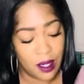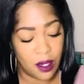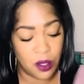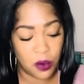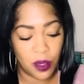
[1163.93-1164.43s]

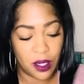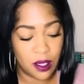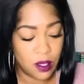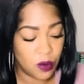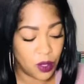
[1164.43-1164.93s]
It is what it
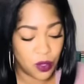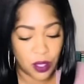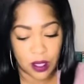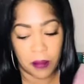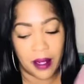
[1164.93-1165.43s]
is. When you
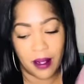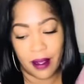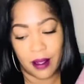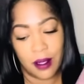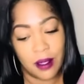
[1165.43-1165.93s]
treat somebody
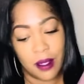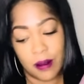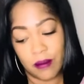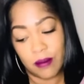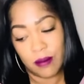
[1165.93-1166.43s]
like a hookup,